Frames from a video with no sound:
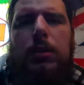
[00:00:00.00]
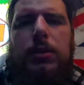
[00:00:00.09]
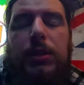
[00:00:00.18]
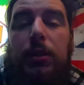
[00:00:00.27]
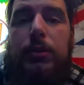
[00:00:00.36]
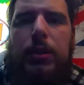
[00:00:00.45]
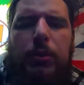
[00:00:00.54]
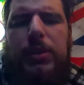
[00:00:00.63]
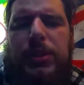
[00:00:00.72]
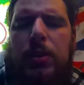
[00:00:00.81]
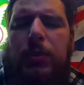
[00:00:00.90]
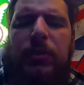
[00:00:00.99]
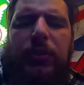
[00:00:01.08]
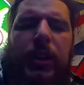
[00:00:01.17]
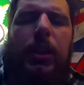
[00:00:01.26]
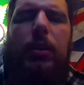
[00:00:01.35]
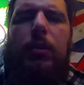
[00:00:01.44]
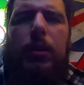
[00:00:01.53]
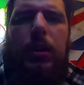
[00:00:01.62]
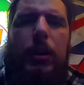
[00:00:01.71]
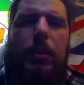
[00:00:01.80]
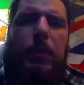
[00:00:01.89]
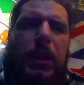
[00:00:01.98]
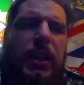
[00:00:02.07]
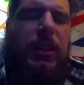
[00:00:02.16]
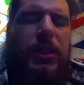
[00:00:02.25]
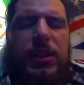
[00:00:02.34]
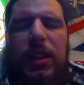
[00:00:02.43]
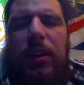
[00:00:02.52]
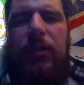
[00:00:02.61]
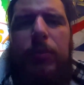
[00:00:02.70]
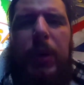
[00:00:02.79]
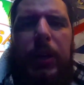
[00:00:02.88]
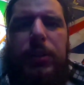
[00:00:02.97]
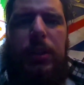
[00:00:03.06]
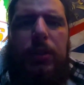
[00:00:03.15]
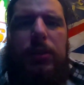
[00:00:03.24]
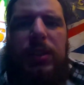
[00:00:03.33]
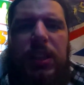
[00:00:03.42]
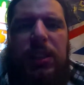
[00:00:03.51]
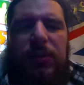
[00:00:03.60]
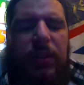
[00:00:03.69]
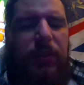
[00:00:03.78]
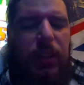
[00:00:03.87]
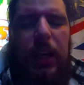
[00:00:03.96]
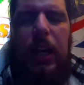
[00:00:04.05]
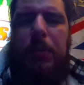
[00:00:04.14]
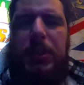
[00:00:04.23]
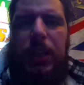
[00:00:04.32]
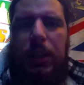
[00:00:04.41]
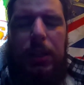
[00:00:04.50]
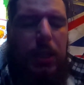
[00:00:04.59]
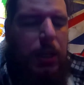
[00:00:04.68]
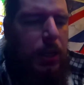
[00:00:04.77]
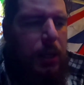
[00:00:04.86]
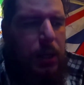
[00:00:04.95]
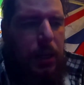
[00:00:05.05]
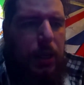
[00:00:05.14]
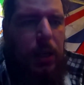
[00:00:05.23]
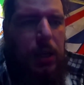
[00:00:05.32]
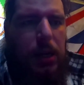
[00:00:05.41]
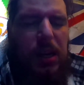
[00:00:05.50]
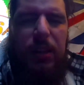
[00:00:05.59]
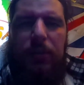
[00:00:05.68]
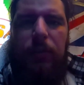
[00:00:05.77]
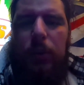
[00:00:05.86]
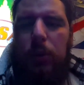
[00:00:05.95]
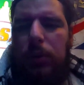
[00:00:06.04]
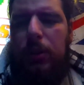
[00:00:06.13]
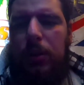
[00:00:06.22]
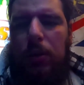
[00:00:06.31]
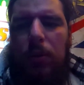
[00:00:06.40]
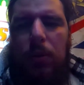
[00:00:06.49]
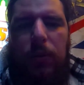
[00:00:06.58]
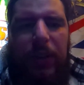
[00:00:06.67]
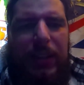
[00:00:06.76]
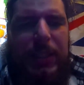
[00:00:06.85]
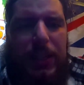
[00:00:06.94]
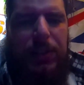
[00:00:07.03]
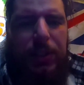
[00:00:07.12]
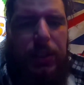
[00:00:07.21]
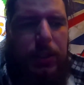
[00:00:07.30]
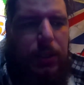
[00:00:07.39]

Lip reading: So to resume the video, my CFMOTO 650 MT, are they flawed or fantastic?